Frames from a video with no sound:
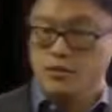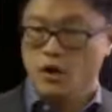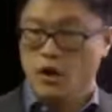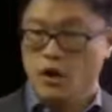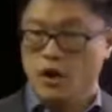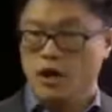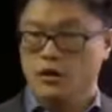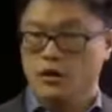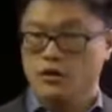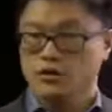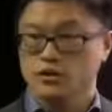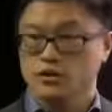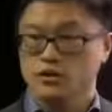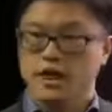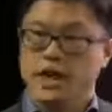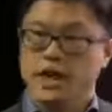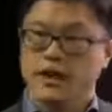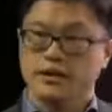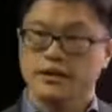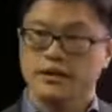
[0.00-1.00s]
bar. You
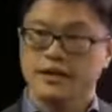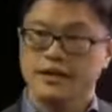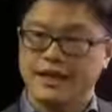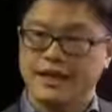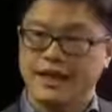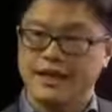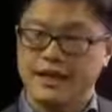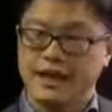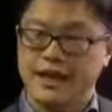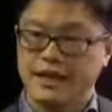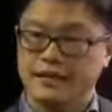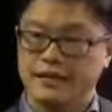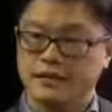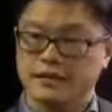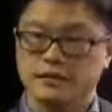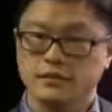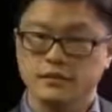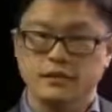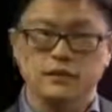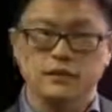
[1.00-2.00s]
can't get at
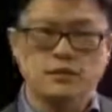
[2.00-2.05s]
it.